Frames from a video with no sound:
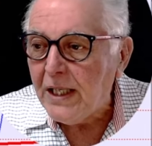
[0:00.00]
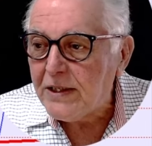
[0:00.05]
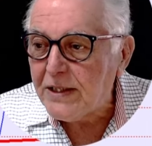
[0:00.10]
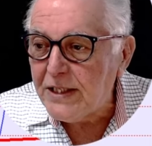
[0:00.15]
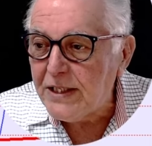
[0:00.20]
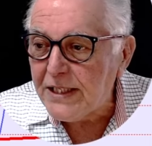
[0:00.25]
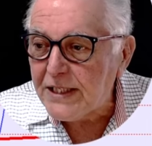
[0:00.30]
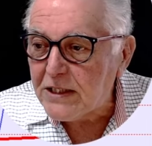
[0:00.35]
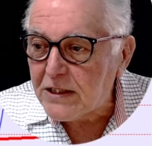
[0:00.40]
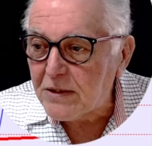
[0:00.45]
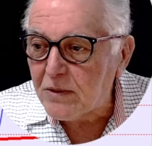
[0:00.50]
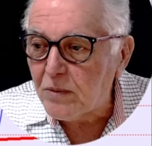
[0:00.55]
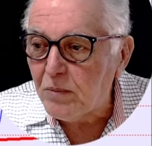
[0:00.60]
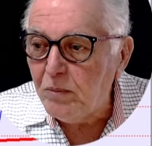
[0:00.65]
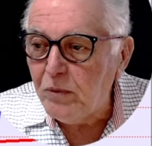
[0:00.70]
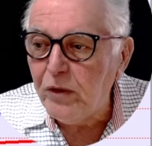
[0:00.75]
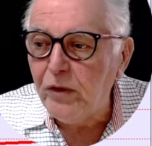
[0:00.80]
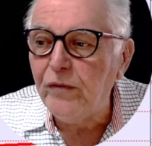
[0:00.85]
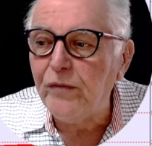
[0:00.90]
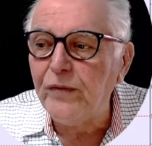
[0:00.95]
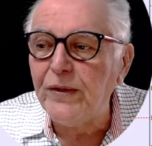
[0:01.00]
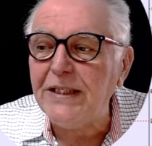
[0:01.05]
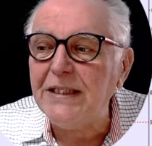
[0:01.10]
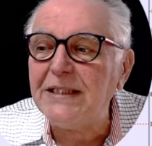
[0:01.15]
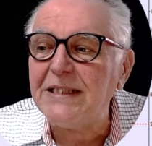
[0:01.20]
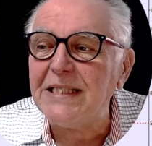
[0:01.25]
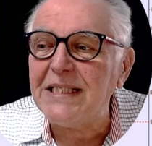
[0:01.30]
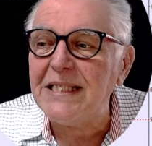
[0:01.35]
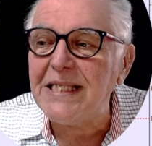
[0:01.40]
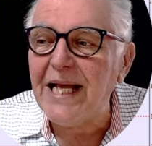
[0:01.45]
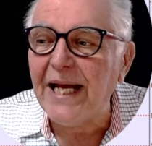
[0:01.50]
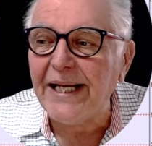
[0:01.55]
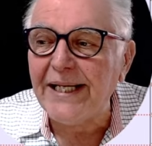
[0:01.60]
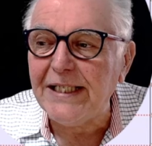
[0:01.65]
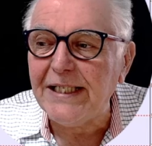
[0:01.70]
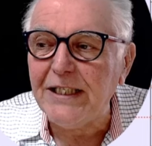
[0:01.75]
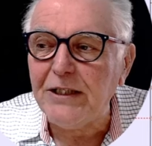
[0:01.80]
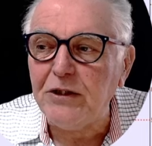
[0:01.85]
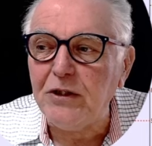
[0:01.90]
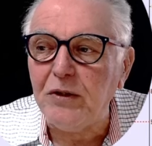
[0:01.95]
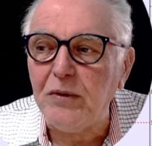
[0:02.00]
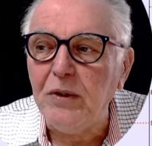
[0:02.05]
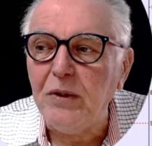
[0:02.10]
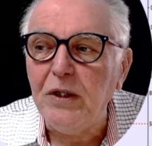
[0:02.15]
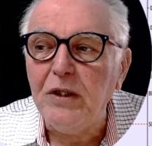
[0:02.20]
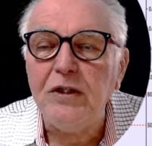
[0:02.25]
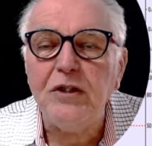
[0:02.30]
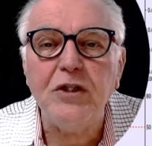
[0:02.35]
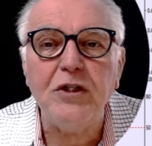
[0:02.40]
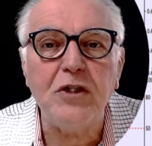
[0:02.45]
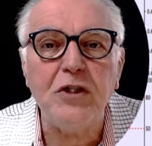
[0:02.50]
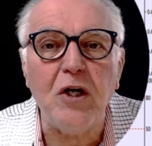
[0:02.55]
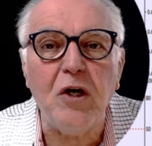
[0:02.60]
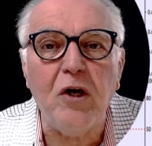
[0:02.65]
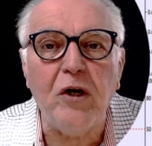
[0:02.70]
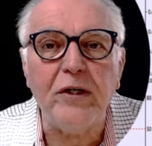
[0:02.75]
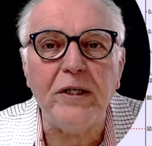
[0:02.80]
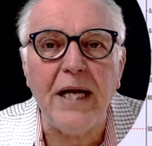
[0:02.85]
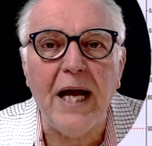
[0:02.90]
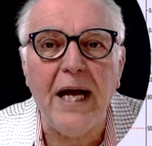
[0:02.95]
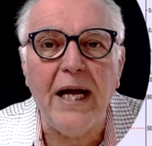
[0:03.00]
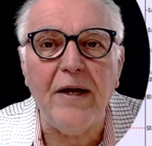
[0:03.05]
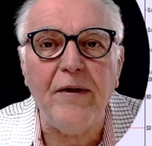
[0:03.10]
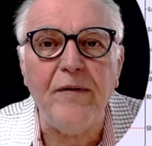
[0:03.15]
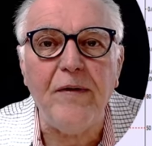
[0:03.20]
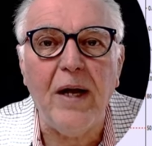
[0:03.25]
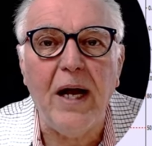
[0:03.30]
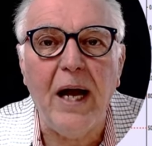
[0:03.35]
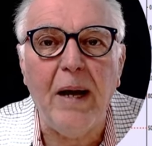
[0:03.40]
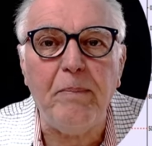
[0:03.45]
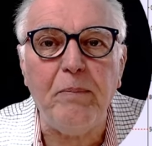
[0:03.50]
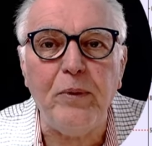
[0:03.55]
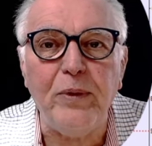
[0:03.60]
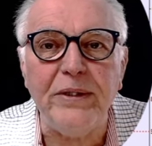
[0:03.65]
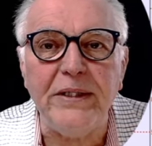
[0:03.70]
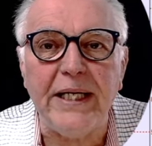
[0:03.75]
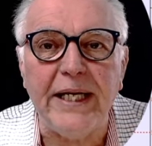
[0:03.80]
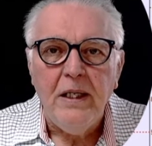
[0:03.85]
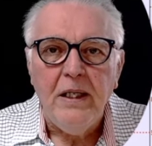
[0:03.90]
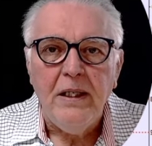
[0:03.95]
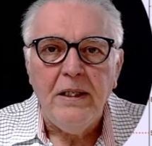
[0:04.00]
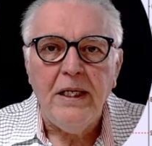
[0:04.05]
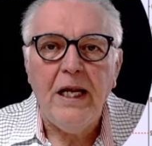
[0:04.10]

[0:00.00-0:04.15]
This move is likely to start upward again.